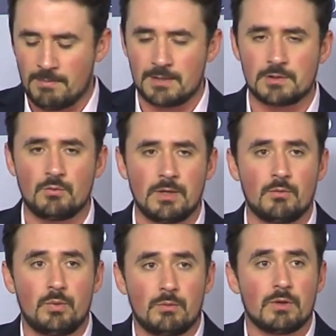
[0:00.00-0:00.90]
And so we,
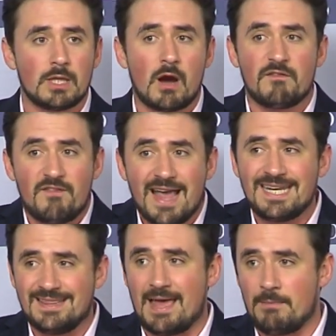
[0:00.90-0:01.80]
we really are
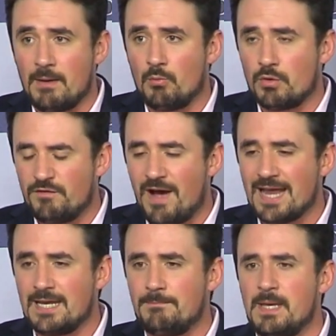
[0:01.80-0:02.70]
fighting them, and we're
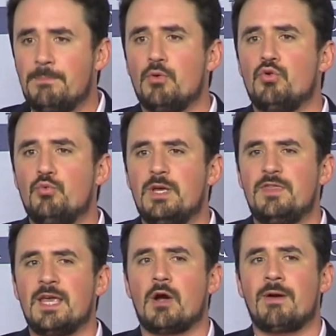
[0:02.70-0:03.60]
fighting people who we
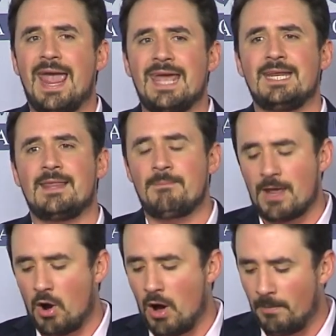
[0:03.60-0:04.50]
think are aiding them at
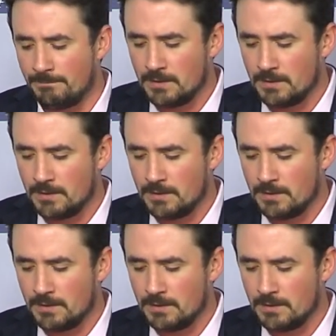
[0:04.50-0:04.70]
all.